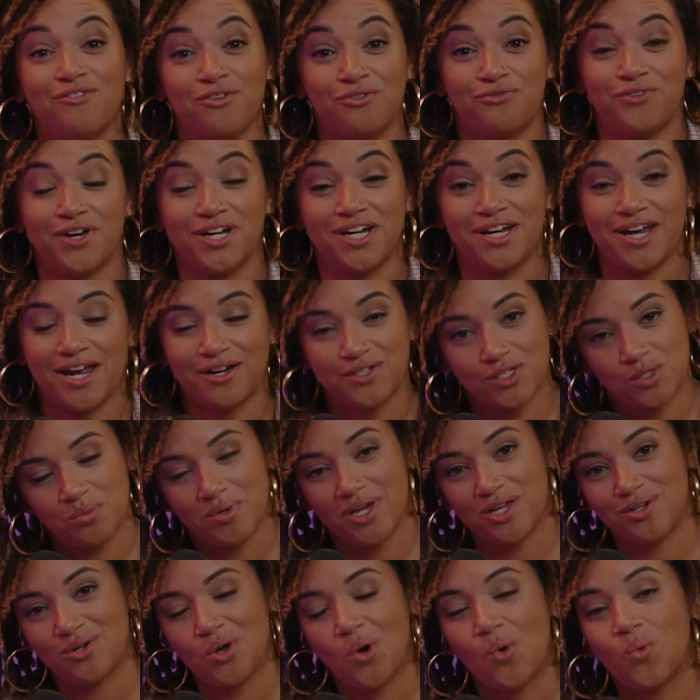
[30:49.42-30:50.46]
have a fun
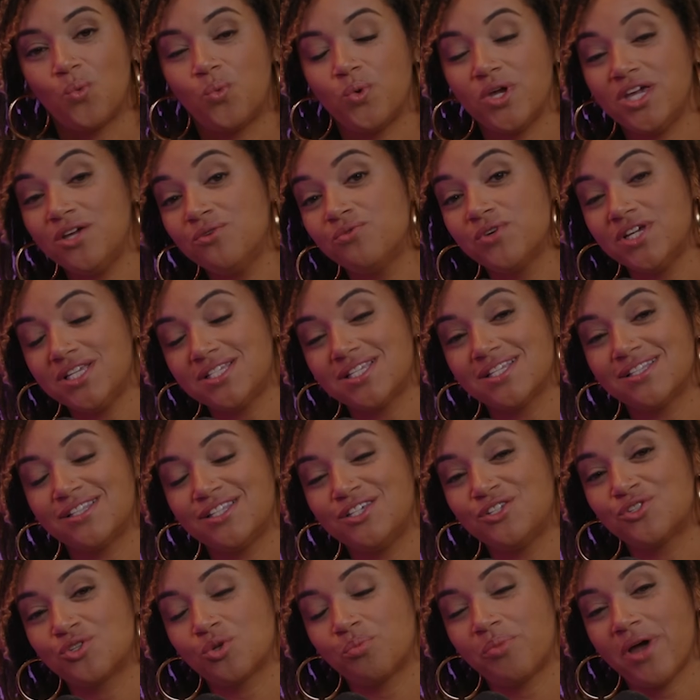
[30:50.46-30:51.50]
announcement. We
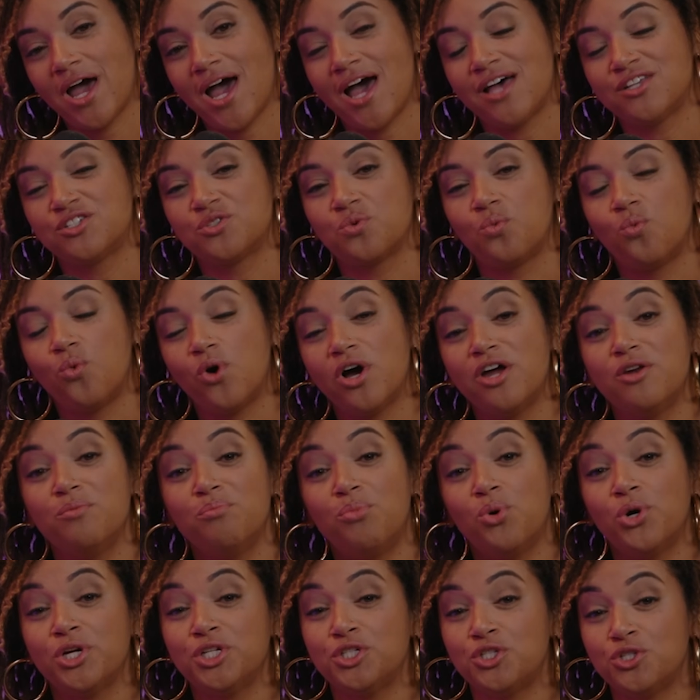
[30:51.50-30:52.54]
recently surpassed
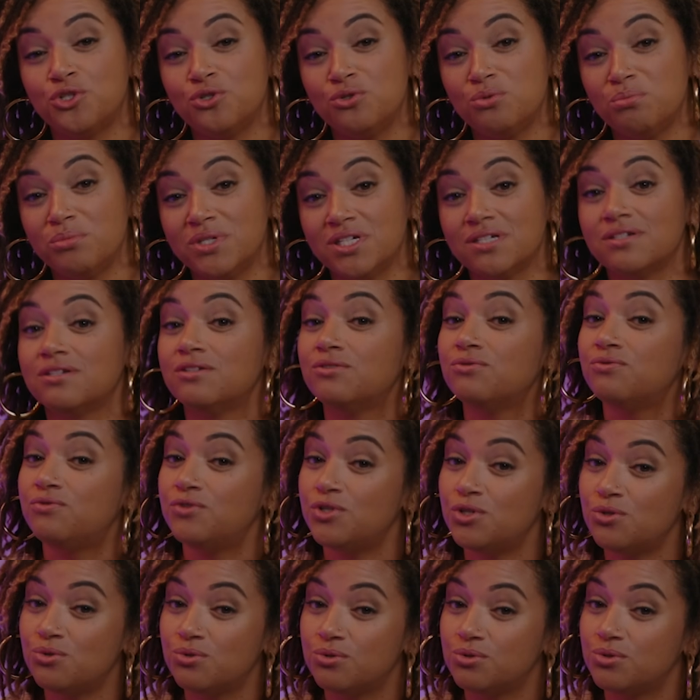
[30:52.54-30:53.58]
1.2 million
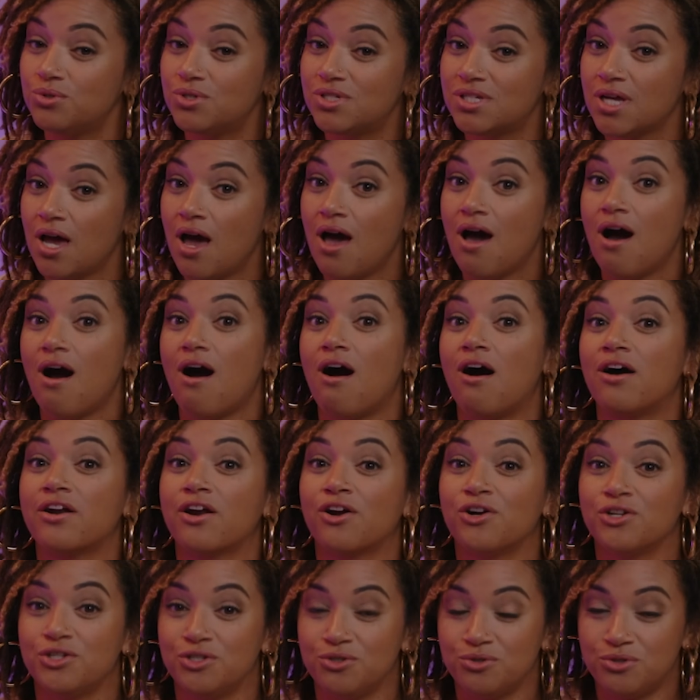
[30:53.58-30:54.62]
views
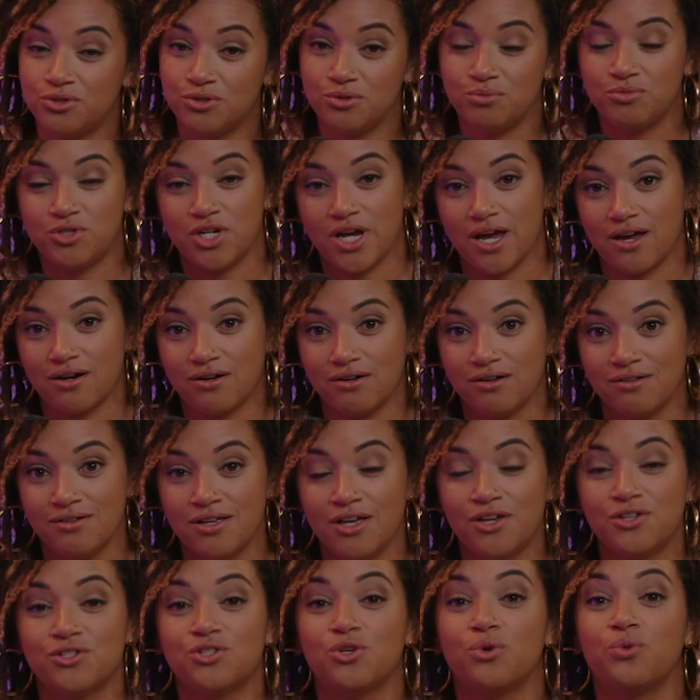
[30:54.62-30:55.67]
on our YouTube channel.
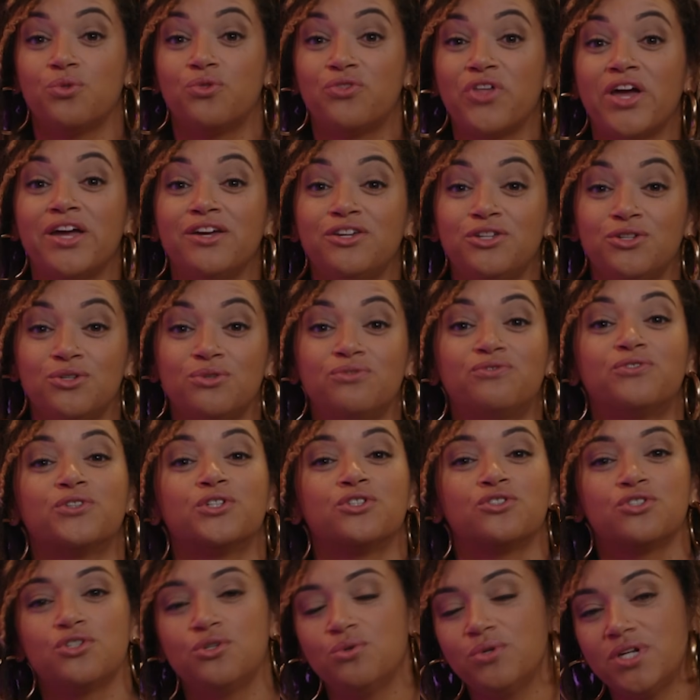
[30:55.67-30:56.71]
So thank you
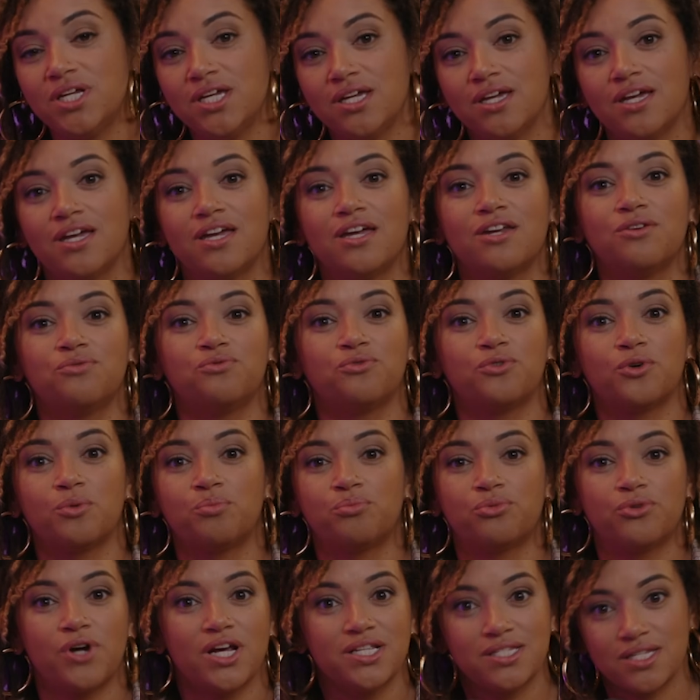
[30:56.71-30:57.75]
for tuning in,
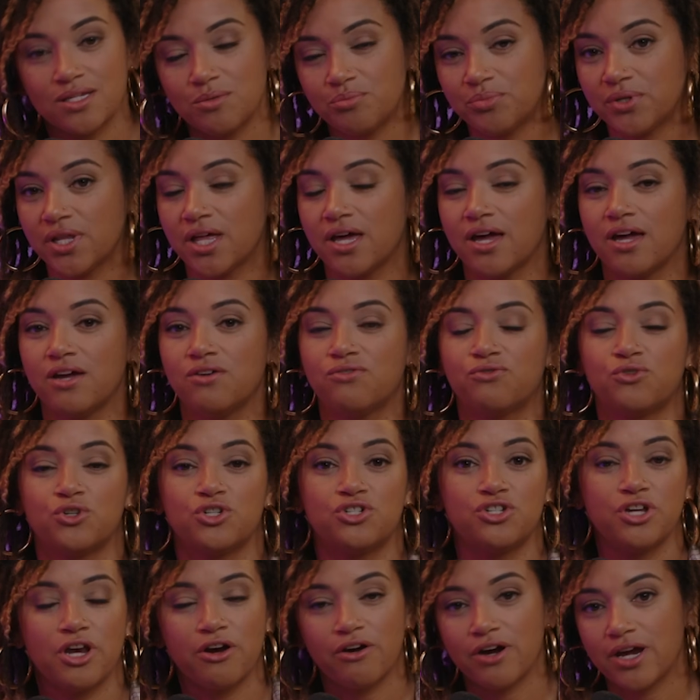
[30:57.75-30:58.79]
for pressing play,
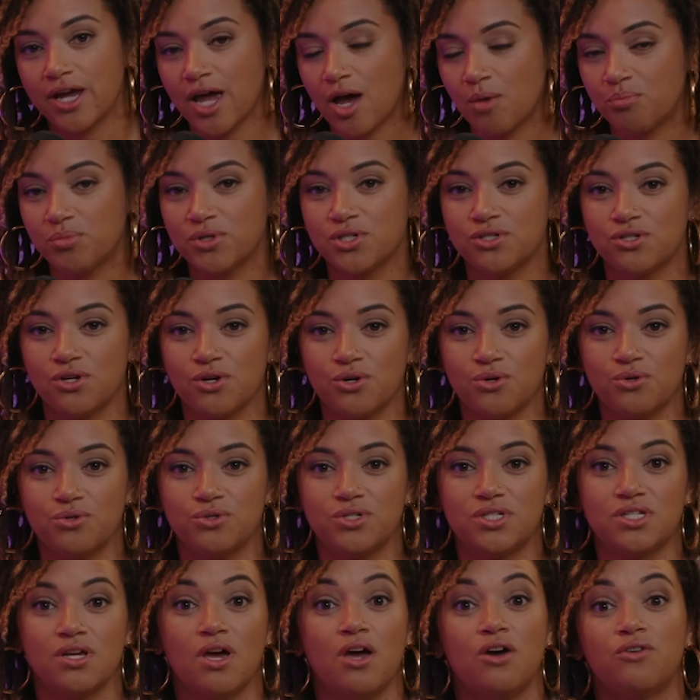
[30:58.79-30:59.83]
for sharing
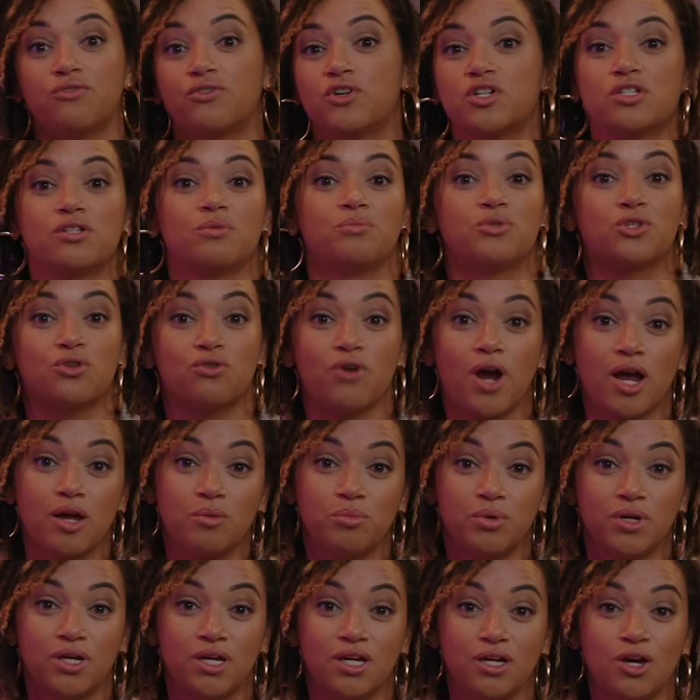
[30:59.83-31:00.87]
episodes, for
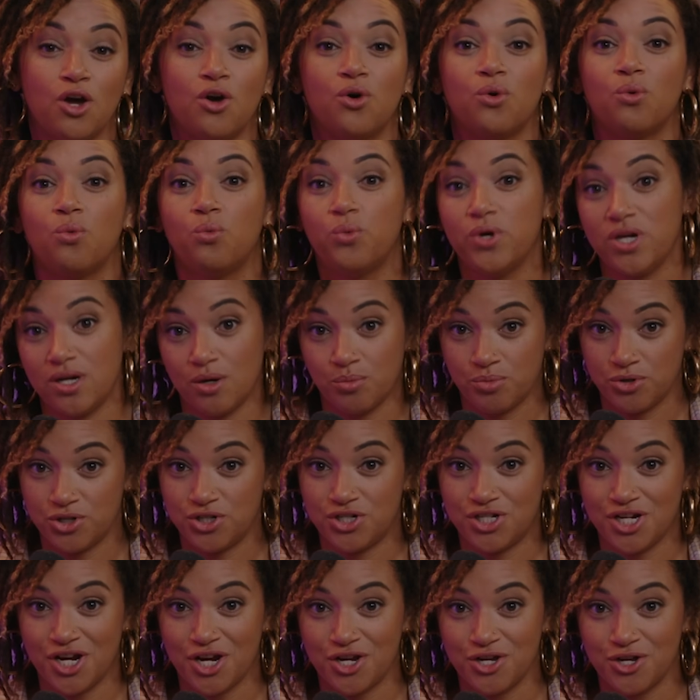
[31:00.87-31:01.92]
subscribing. We
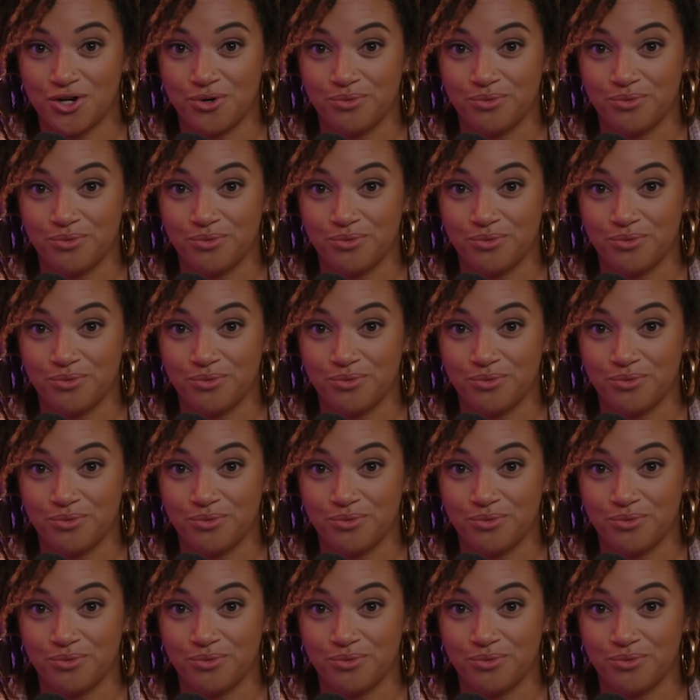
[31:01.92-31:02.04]
appreciate